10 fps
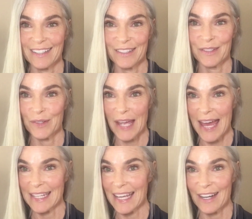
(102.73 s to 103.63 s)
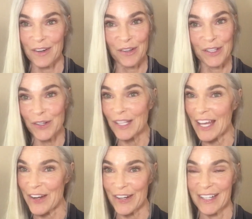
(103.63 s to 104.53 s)
You can get it earlier or
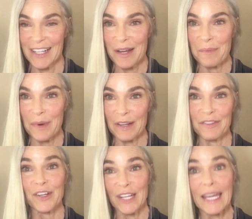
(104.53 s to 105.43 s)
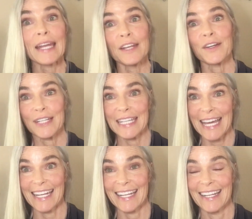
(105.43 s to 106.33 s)
later, but if you're going to get it, you're going to
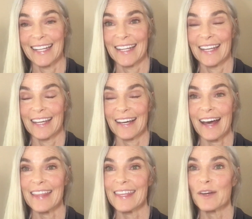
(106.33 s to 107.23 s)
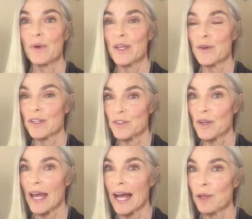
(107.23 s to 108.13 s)
get it. I think what you can
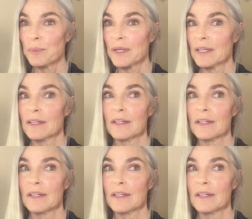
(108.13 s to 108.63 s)
do to help